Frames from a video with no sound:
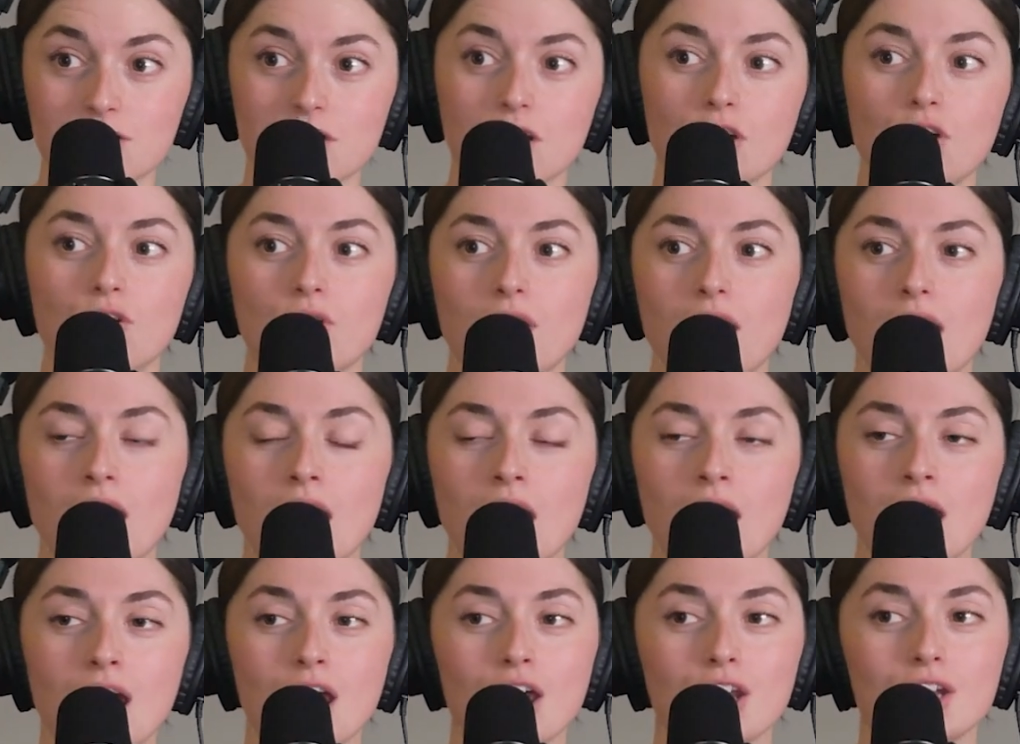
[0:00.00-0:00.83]
Like, okay,
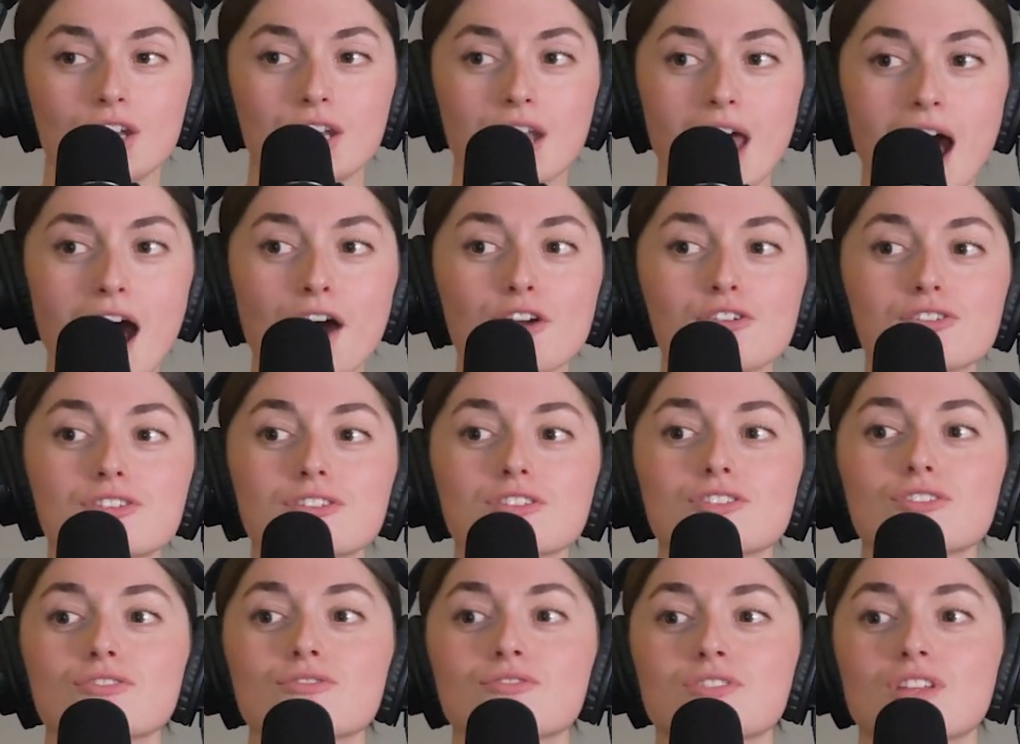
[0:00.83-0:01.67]
now you're
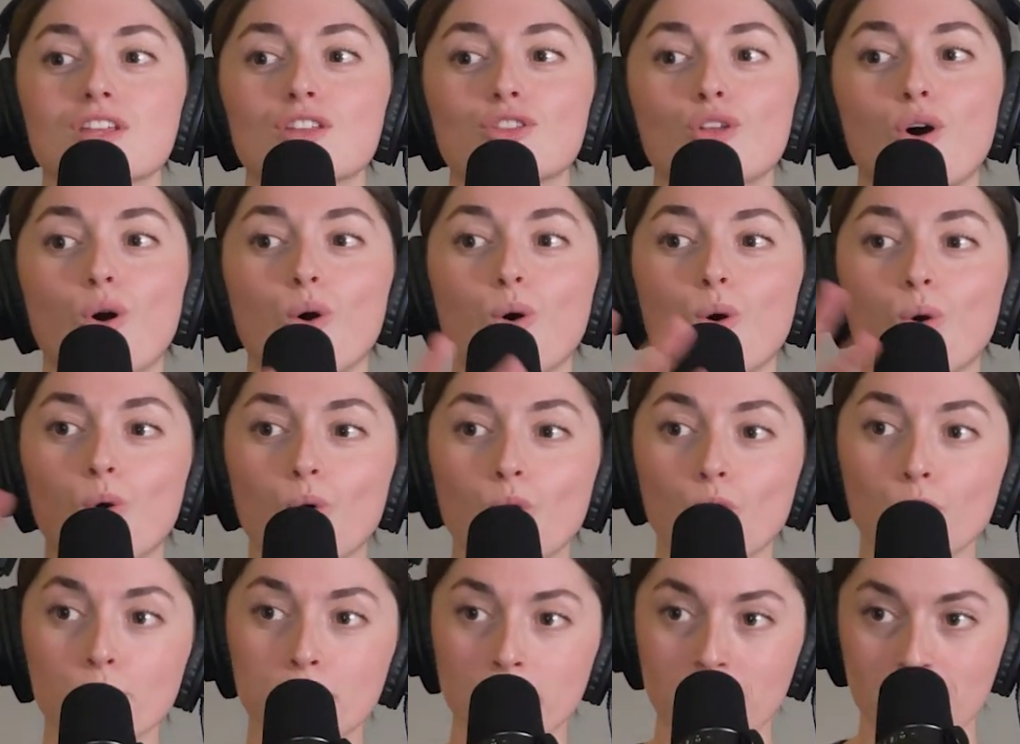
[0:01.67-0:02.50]
using the
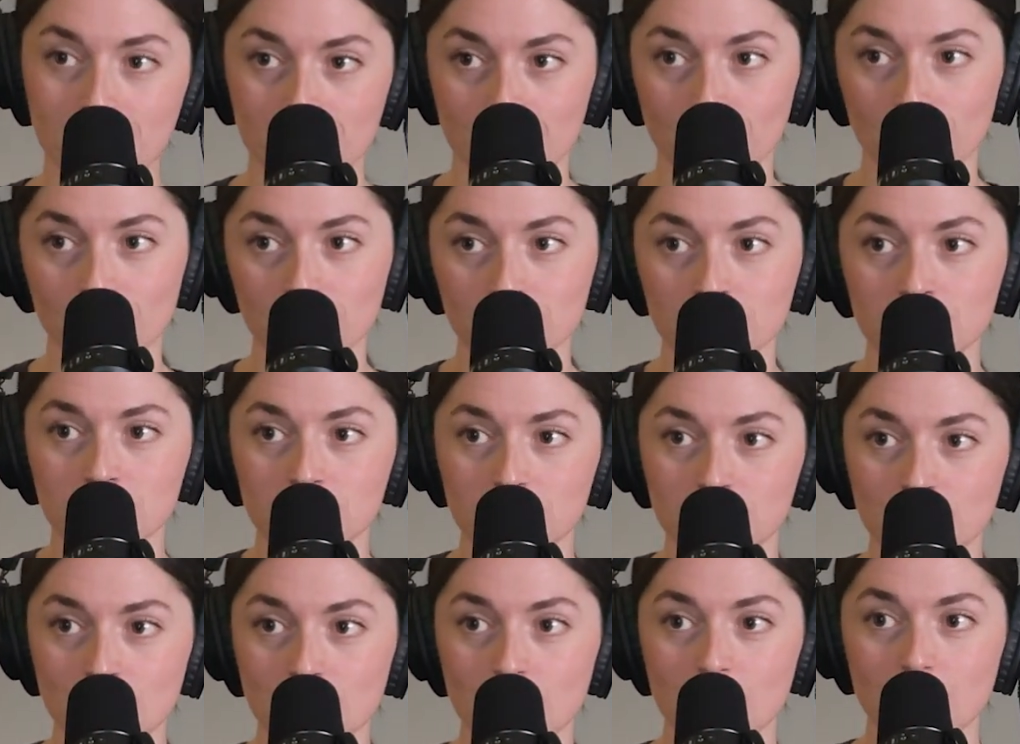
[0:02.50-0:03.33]
whole panel
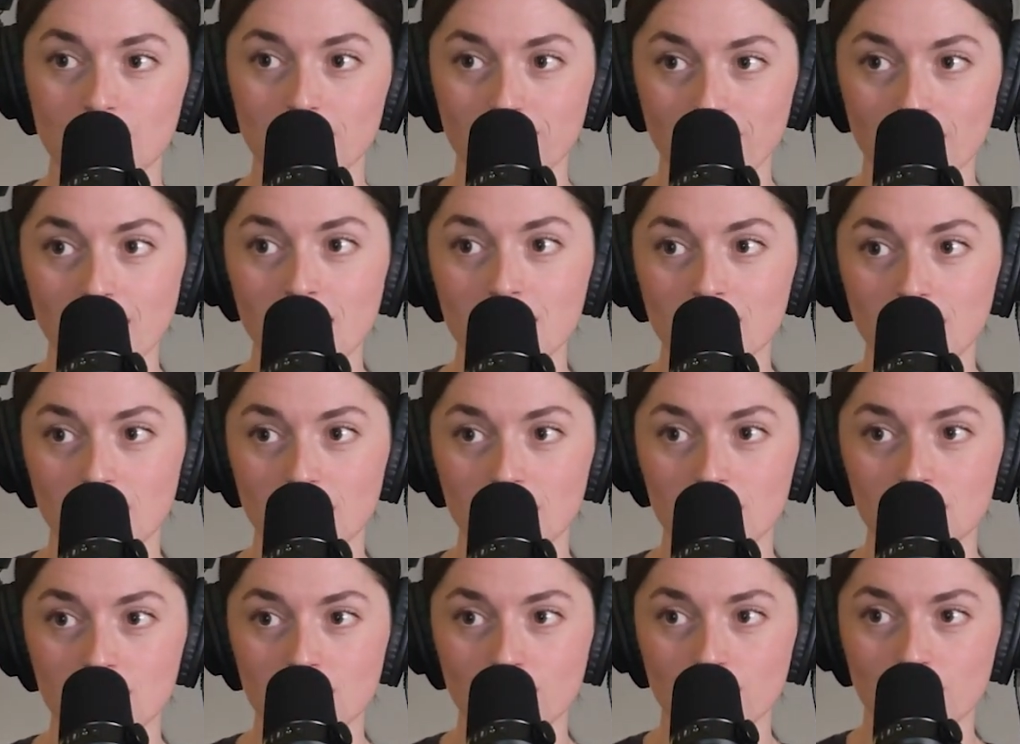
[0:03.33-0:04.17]
to your
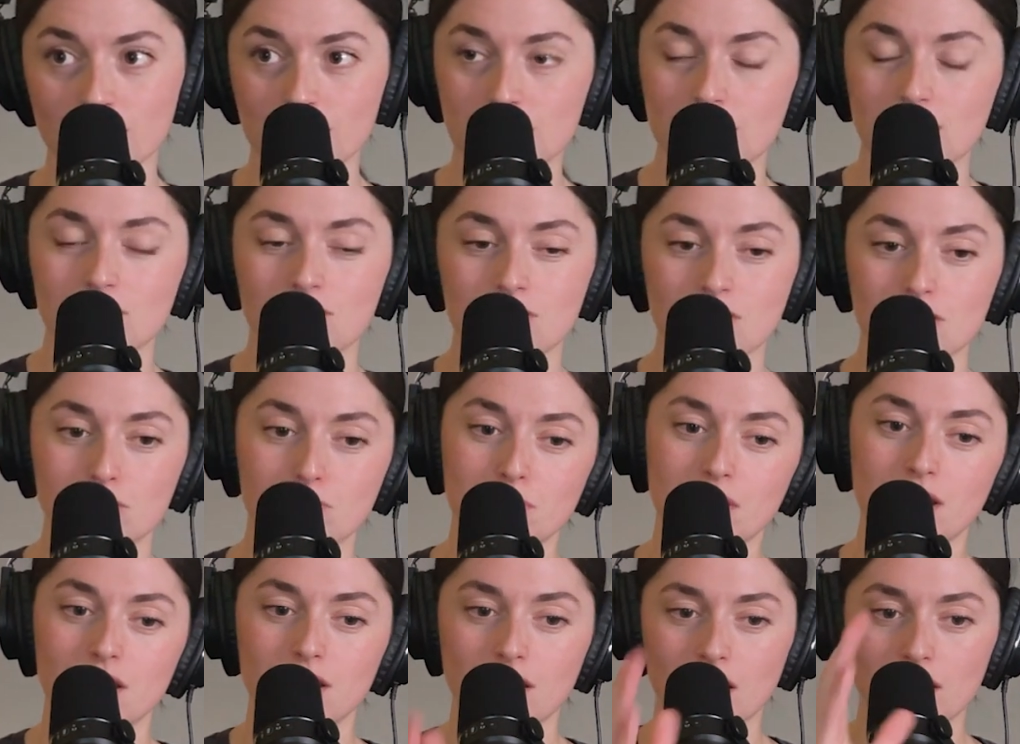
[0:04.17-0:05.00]
advantage versus just
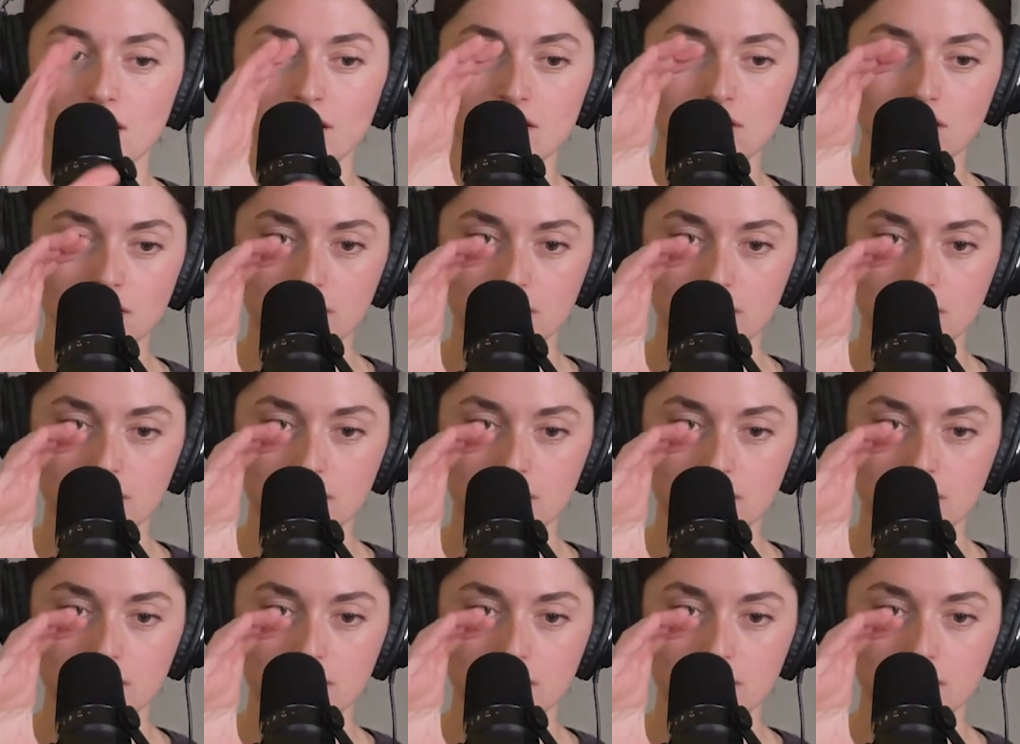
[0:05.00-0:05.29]
being like,